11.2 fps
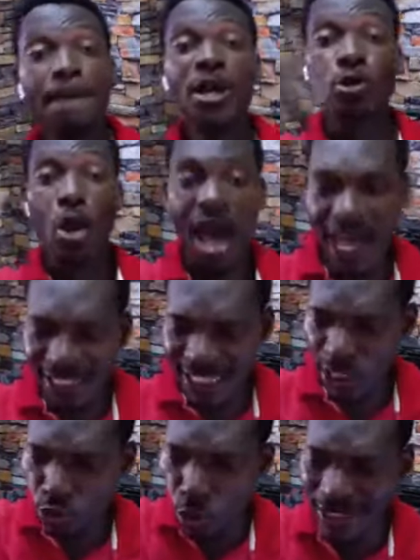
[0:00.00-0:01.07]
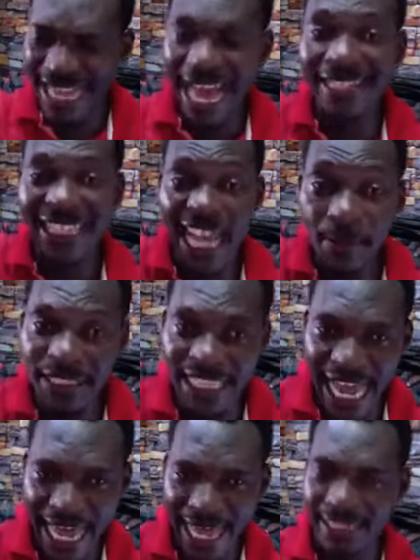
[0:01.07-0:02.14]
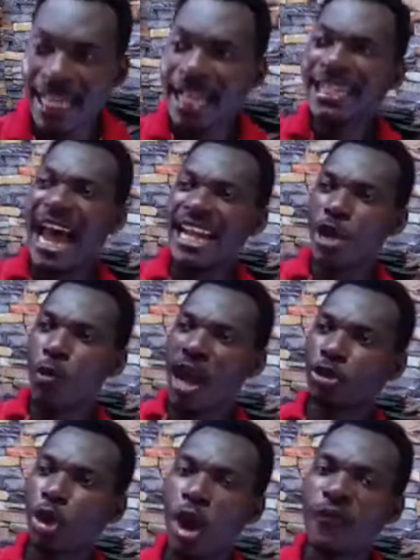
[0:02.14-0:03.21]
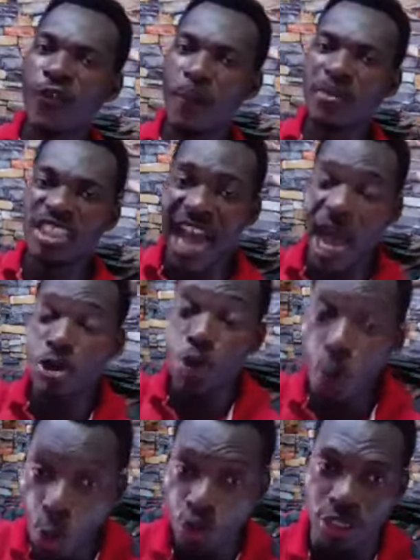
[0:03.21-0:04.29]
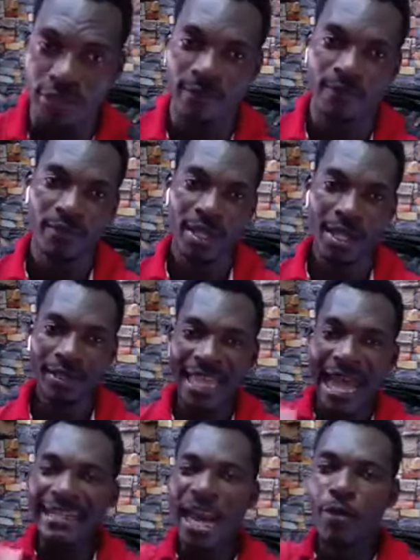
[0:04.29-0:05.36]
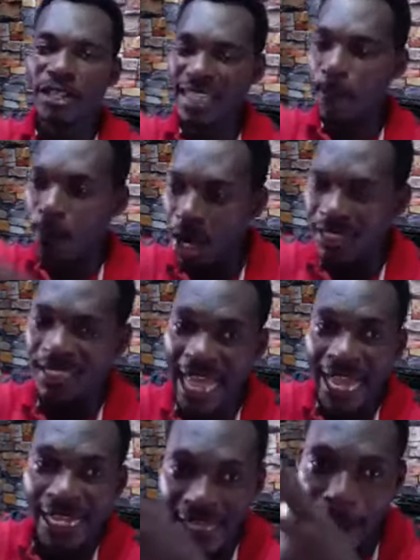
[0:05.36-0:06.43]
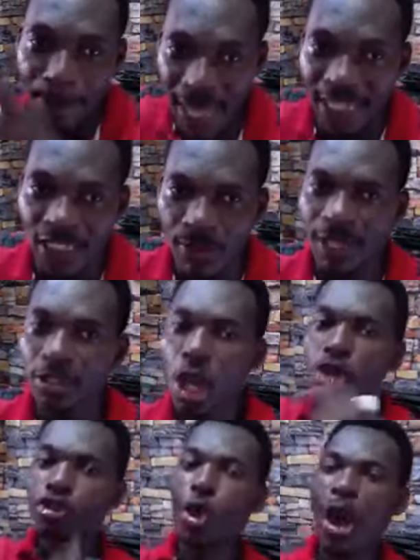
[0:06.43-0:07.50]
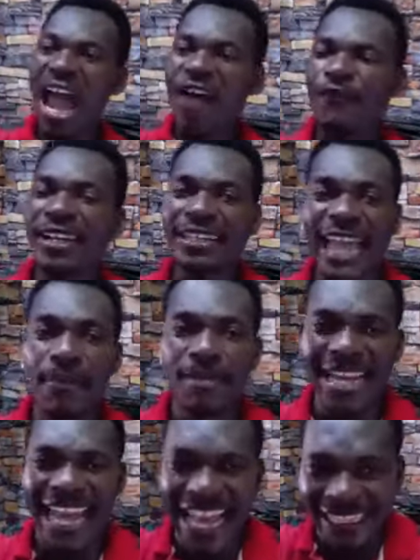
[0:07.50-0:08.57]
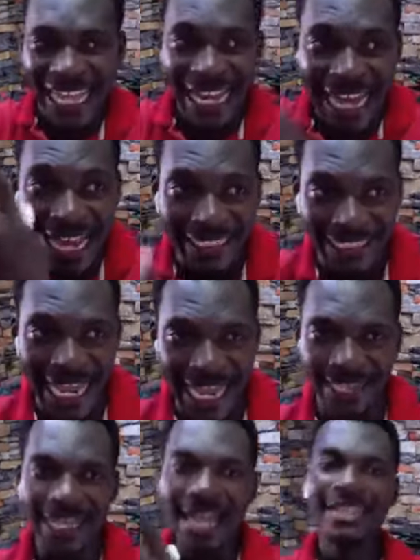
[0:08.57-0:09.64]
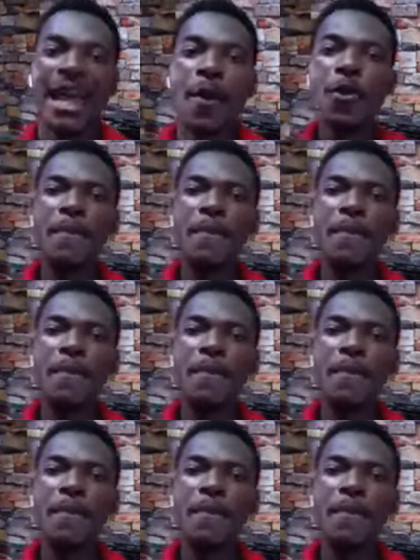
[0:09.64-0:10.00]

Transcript: Because it was that same church that they were told from childhood that there is a monster in the basement. So every time they enter that church, they